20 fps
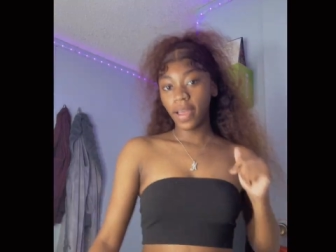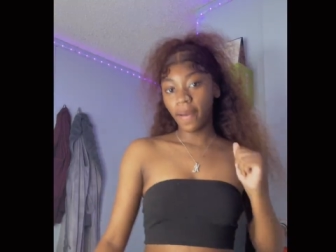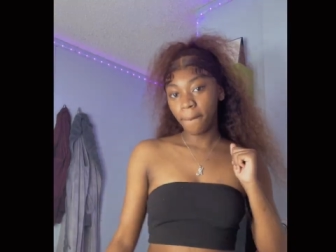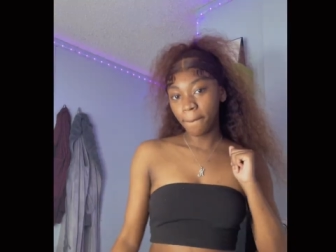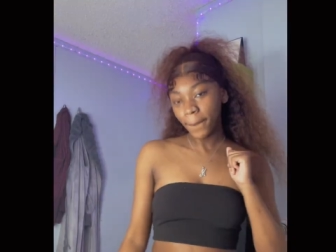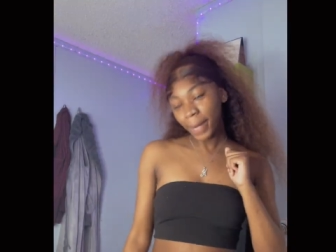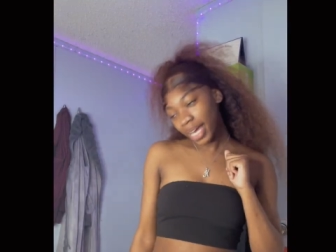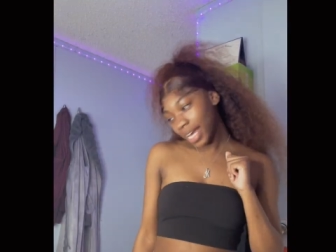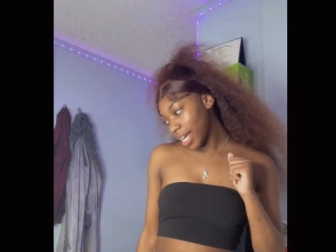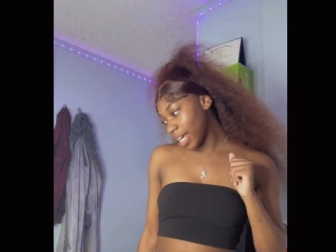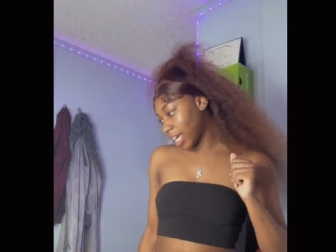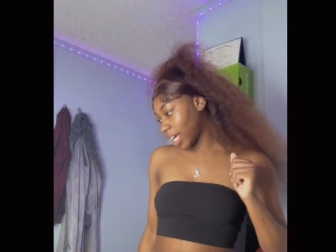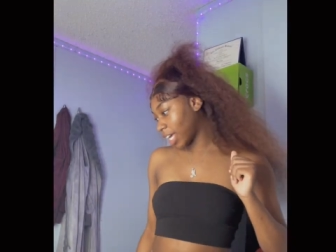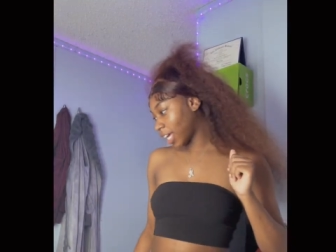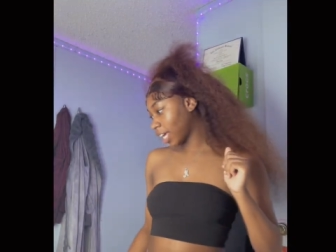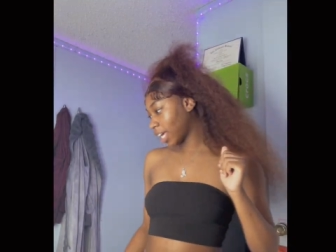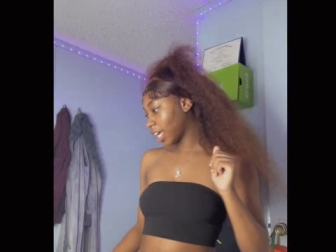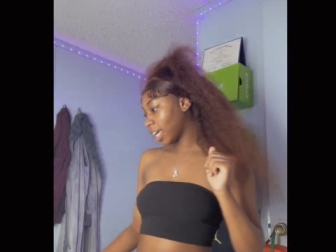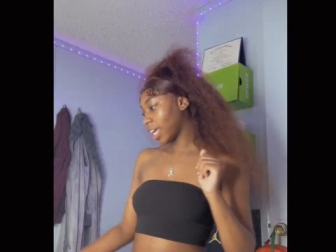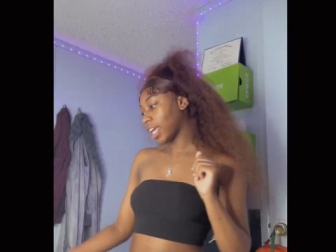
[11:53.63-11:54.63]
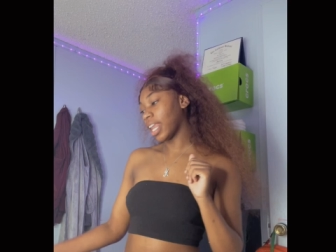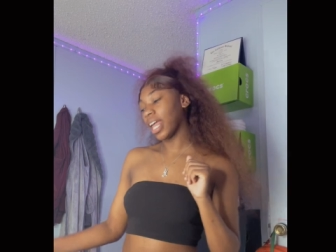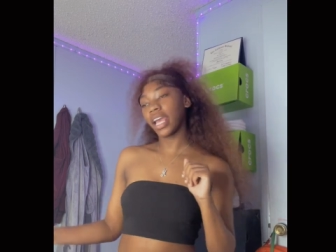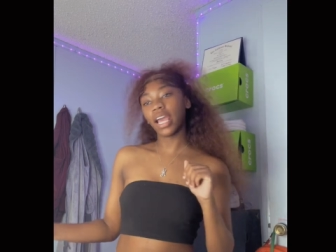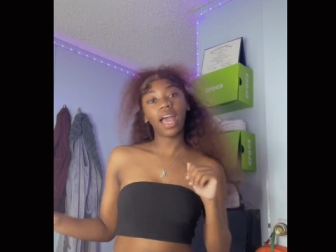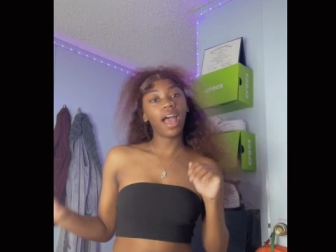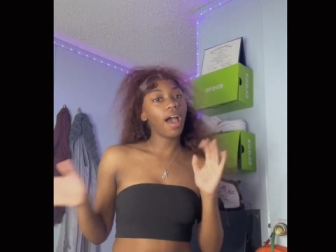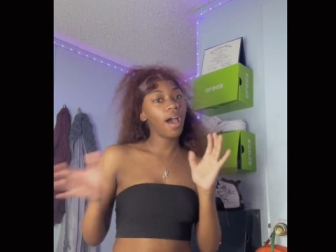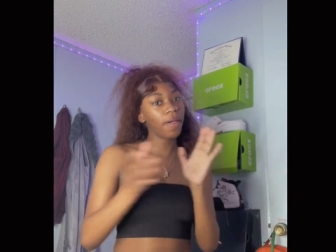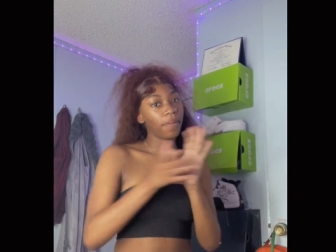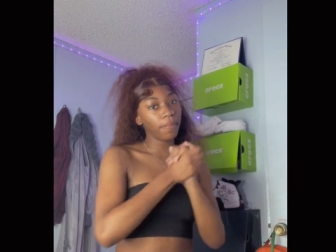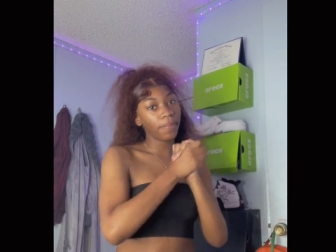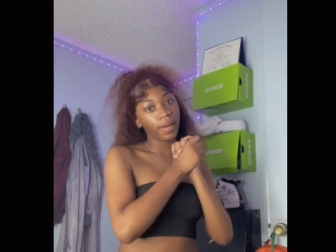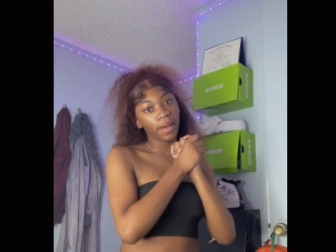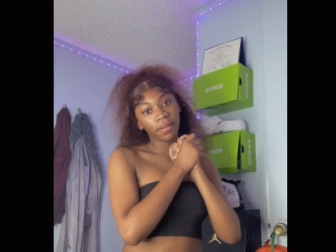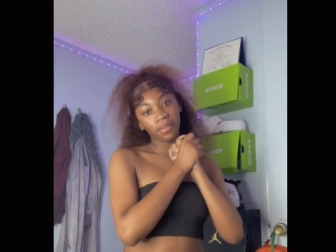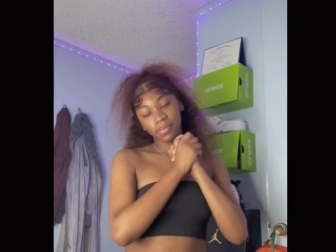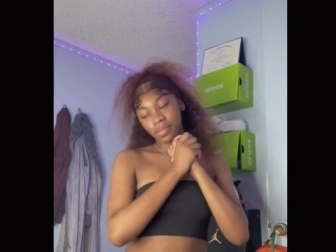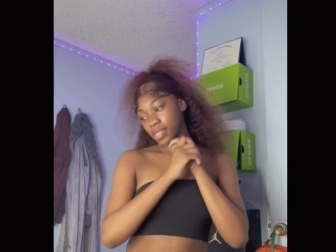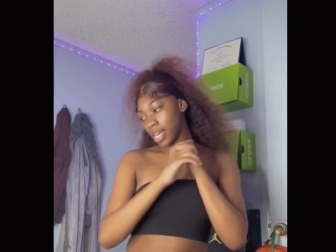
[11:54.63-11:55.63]
I'm back. I got all the
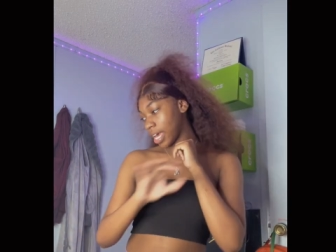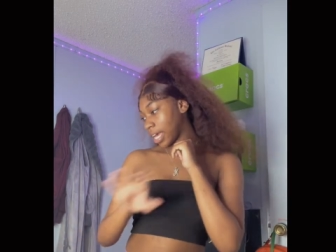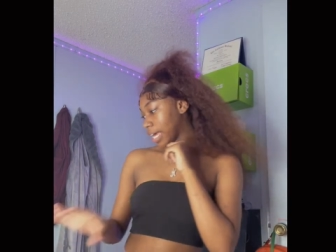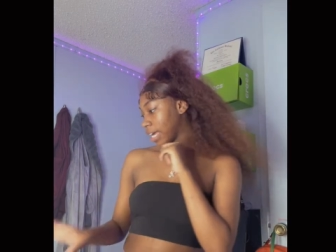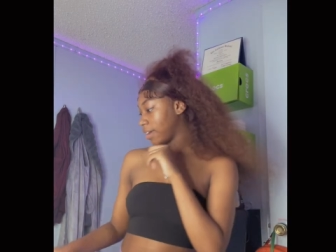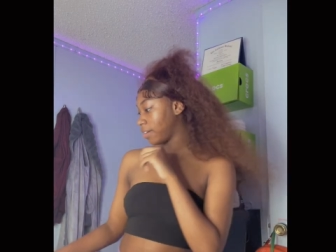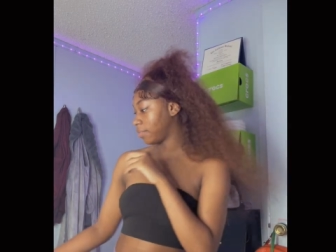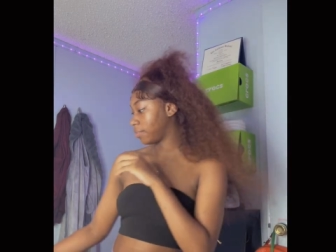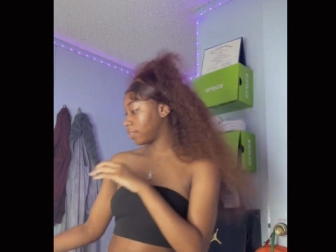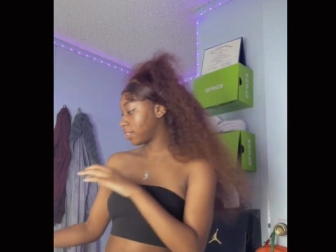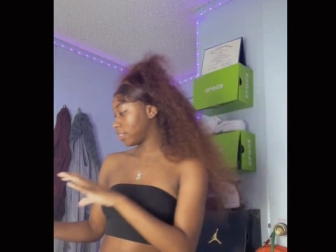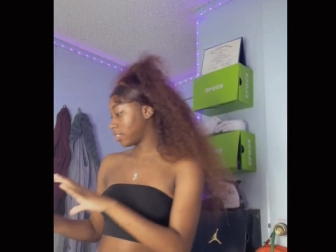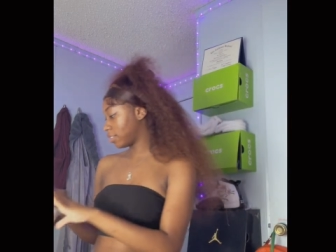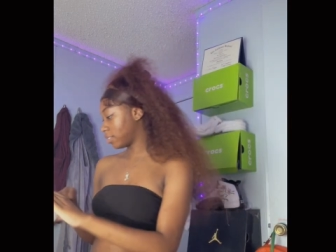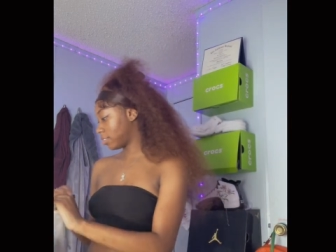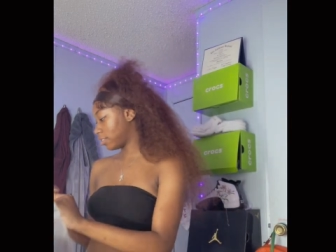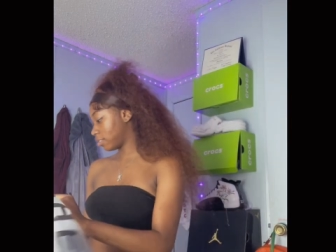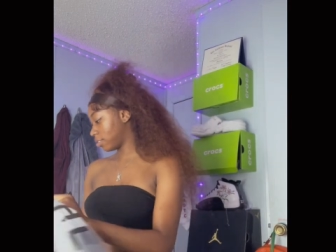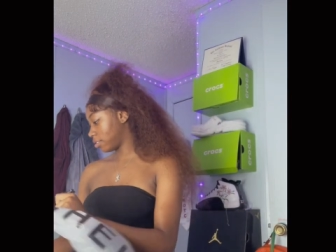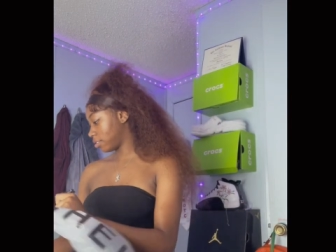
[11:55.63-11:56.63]
bottoms. I got one.